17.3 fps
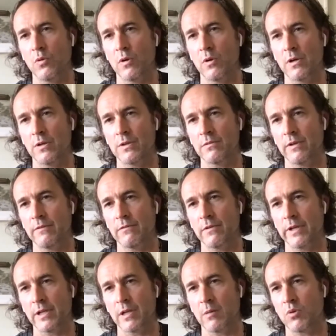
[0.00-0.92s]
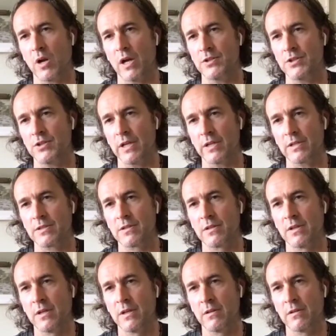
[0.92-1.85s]
Or delivering a project
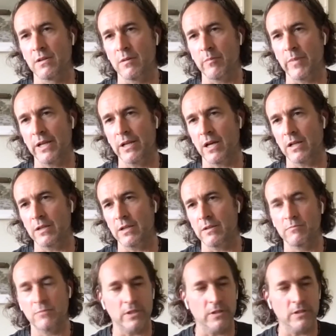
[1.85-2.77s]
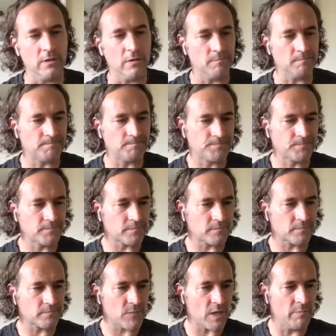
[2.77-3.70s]
that may not, you know,
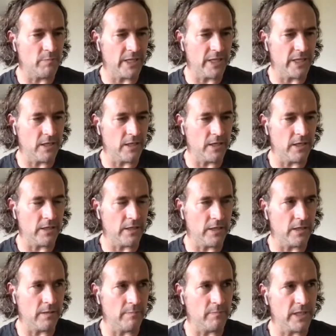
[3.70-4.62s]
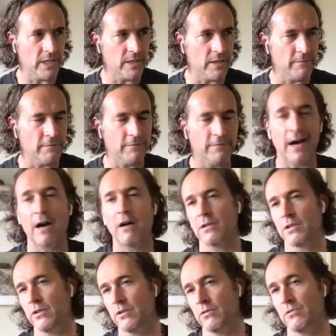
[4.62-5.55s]
be an immediate
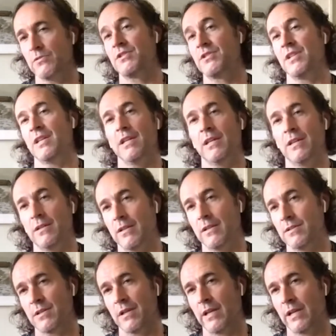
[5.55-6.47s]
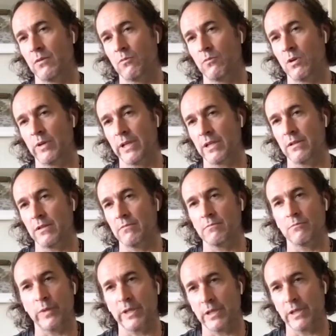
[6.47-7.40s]
value seen and saying, well, we
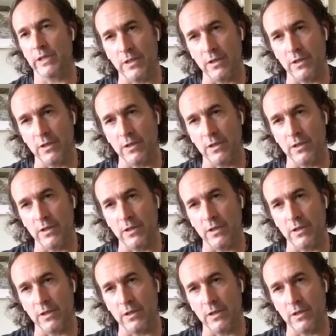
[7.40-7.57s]
can